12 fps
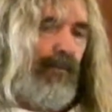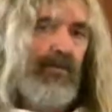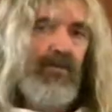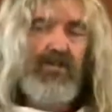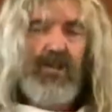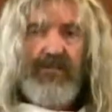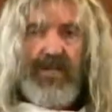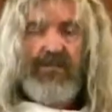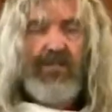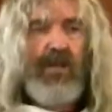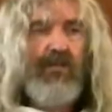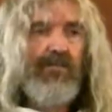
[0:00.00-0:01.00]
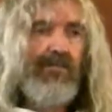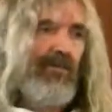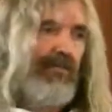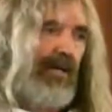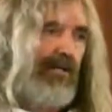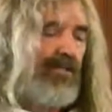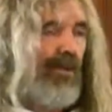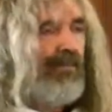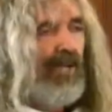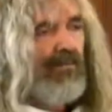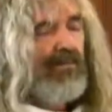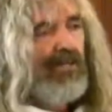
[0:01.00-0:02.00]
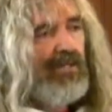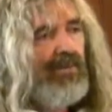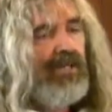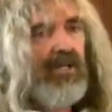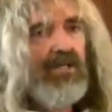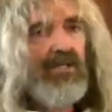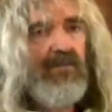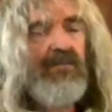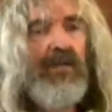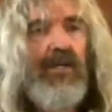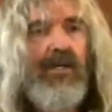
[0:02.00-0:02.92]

So sometimes it comes from that. Sometimes it's because of